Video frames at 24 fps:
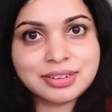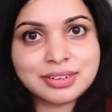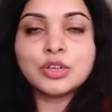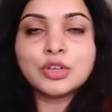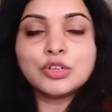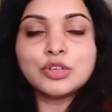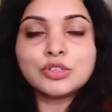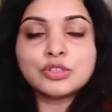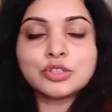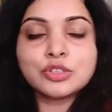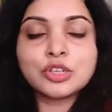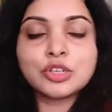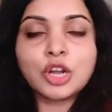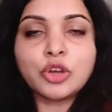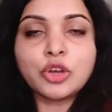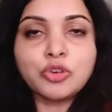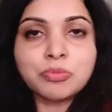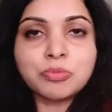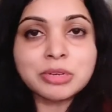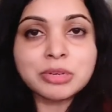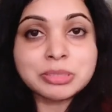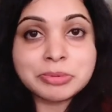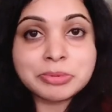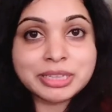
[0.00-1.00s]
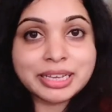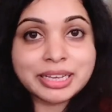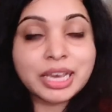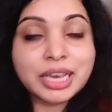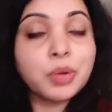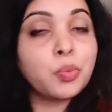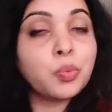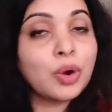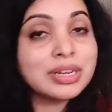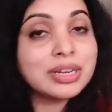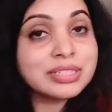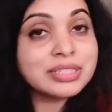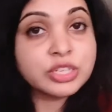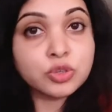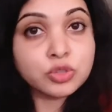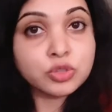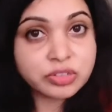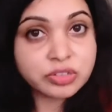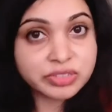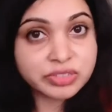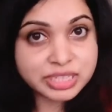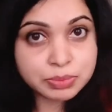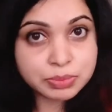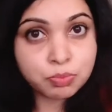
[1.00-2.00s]
So now you must be thinking, what is the use of
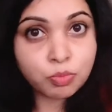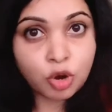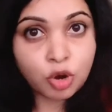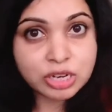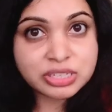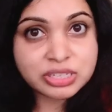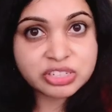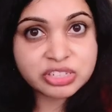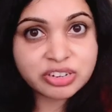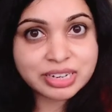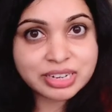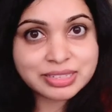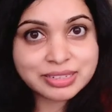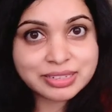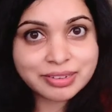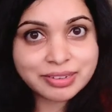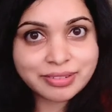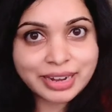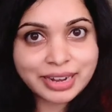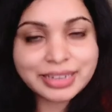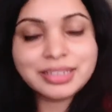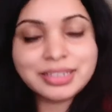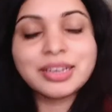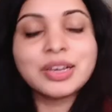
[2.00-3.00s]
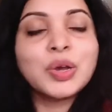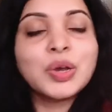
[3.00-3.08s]
this moisturizer, right?